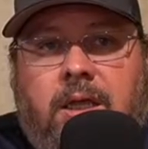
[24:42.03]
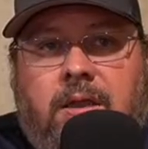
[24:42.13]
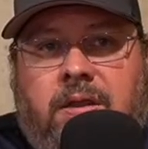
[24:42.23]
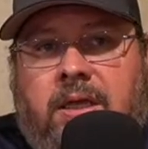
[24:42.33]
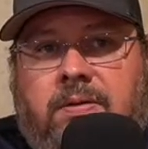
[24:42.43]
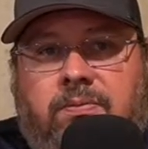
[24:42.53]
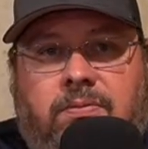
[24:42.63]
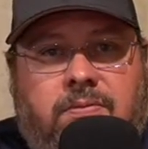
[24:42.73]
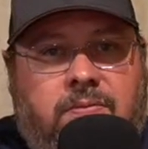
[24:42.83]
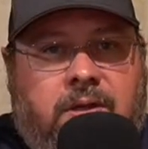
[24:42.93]
that
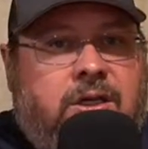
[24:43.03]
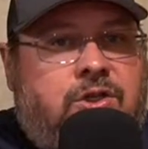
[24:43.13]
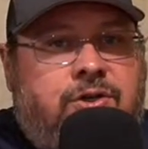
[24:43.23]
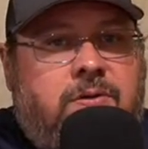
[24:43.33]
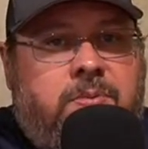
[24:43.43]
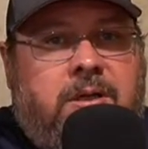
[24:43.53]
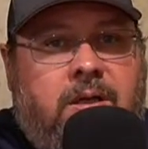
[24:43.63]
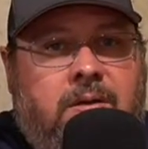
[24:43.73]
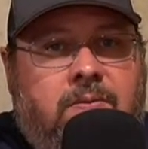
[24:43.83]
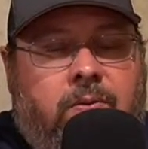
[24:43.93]
they should
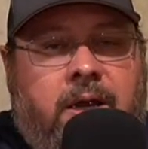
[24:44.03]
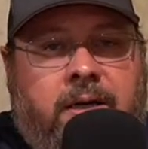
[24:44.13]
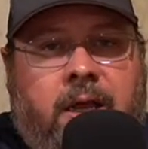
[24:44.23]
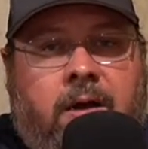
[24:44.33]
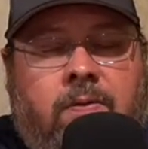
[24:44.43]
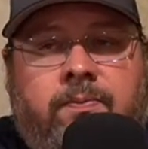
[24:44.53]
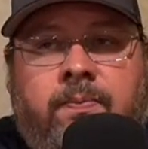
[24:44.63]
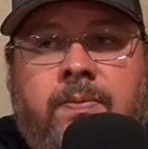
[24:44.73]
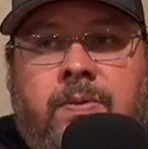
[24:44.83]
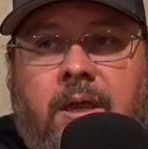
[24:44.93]
be right now.
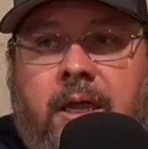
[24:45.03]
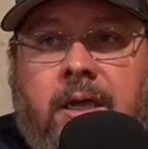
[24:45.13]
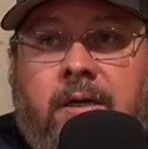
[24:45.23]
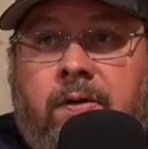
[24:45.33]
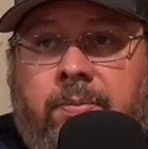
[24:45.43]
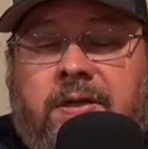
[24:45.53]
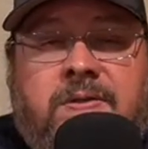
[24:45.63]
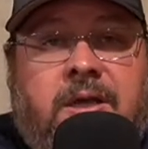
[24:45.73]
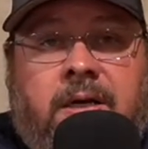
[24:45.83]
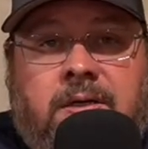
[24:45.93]
And it'll be
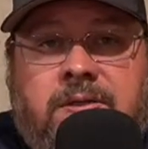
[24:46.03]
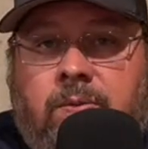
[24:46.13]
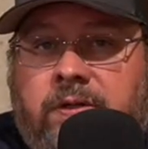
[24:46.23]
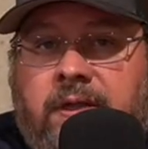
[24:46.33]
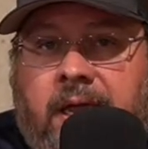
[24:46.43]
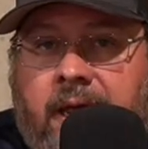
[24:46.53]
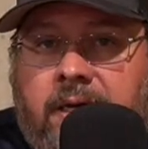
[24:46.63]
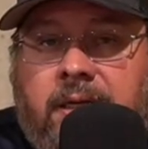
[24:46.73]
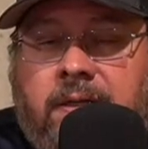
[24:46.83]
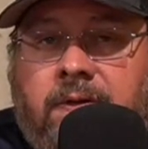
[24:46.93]
exciting to see what they
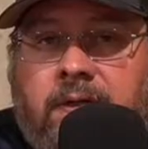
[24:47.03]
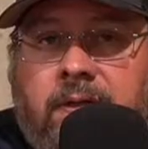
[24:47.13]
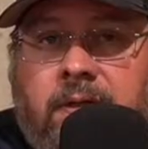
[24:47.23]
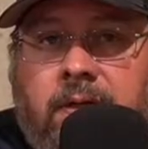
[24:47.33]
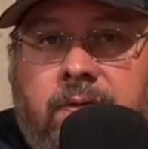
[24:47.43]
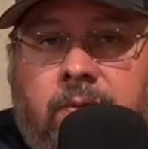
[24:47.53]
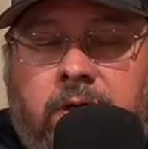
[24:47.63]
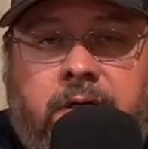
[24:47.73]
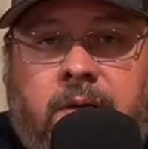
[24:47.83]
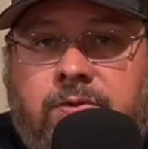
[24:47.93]
add in the
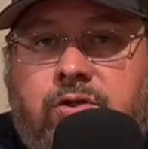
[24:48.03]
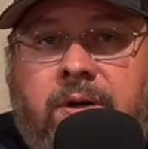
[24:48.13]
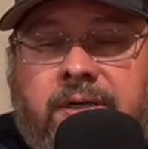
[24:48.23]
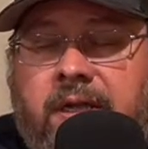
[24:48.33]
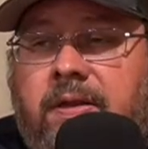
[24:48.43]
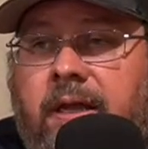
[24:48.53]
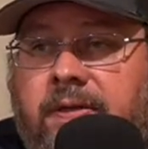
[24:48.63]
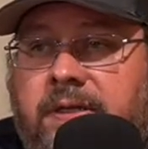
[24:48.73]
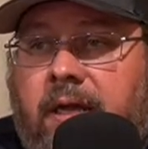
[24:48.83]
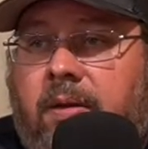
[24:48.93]
when it comes trade
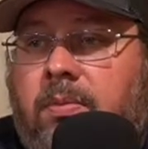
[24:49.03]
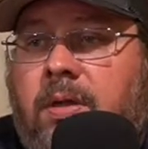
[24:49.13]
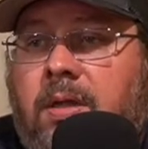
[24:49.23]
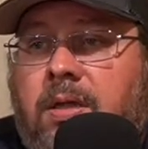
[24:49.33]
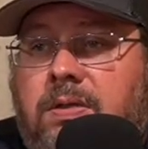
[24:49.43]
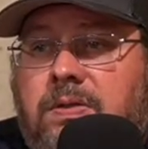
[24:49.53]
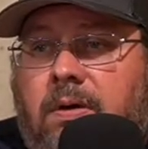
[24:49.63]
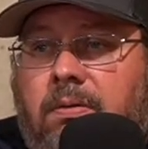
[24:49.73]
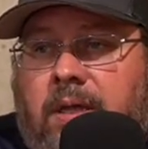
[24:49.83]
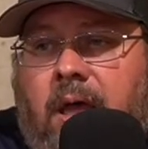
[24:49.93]
deadline time.
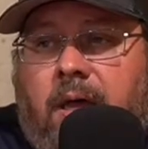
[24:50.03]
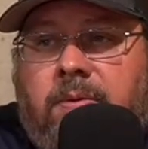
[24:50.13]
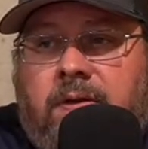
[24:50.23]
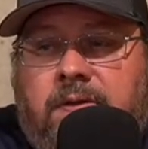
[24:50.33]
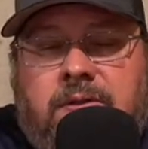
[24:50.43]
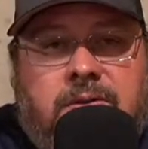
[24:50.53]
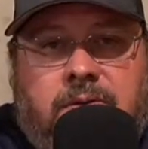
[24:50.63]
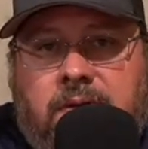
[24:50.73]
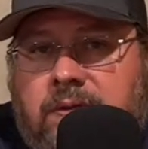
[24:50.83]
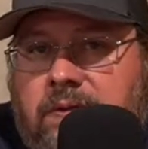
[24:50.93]
So yeah, I mean this is
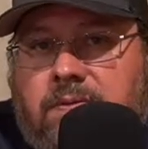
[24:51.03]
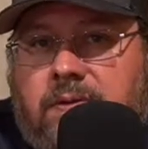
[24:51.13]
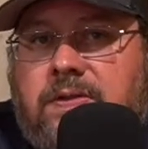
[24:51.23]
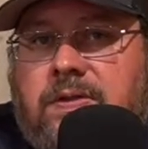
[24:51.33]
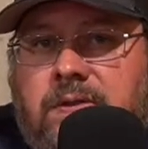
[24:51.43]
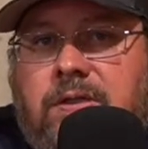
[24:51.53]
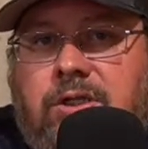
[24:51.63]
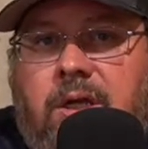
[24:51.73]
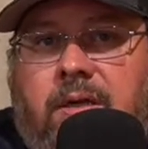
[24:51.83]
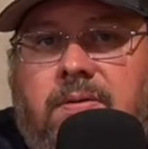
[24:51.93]

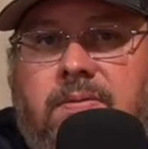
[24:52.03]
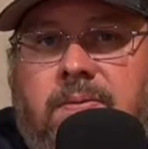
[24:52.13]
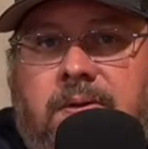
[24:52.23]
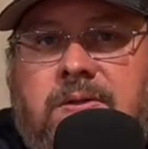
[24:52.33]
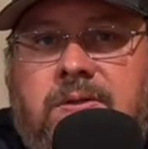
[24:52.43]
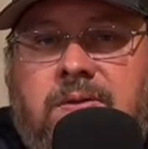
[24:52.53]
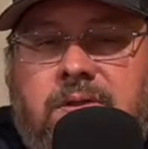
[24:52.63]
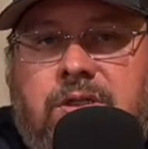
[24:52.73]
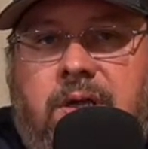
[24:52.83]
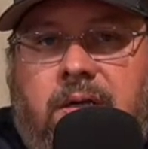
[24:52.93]
legit. This is
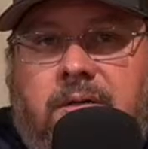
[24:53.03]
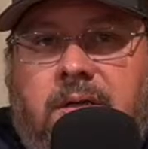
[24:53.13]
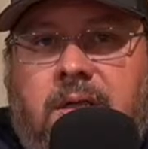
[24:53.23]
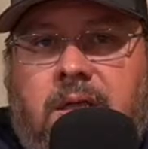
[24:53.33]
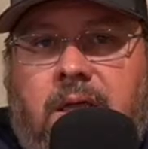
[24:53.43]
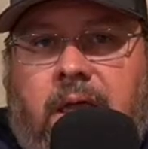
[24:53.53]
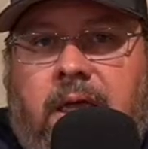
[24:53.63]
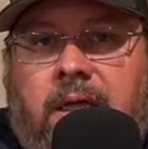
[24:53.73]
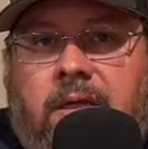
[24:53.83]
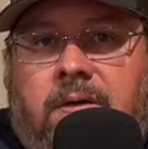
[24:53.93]
legit.
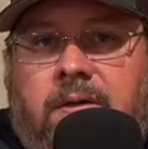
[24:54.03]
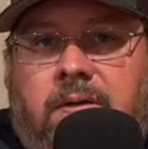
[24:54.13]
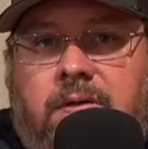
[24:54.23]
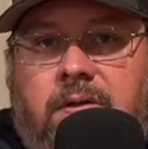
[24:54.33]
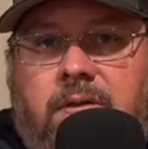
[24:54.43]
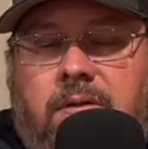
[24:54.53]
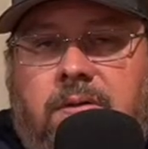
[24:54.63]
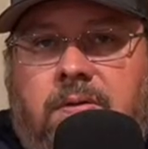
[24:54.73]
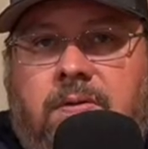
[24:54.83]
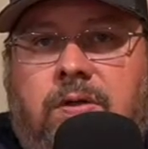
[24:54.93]
And
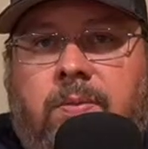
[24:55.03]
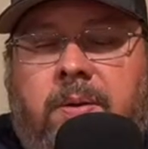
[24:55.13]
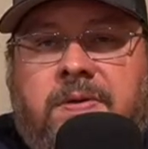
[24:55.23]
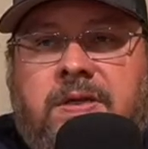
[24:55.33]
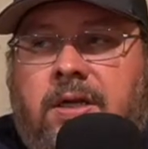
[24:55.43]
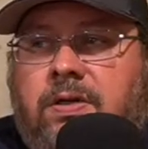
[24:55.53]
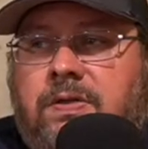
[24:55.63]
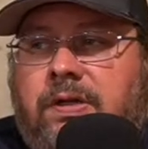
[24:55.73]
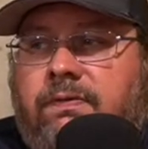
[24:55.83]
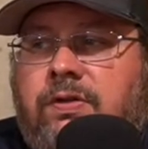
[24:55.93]
you might be saying to
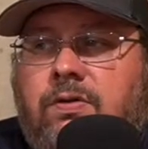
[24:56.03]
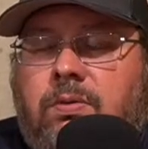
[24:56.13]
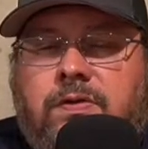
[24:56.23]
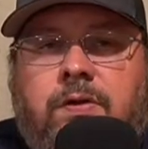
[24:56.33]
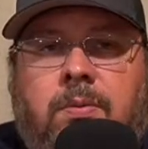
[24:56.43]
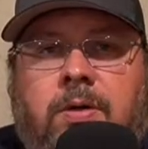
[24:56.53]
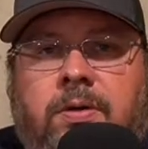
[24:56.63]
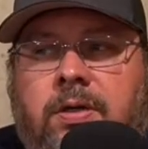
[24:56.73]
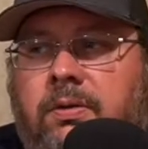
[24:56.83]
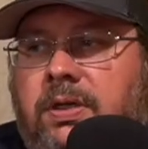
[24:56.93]
yourself too, well, Turbo, he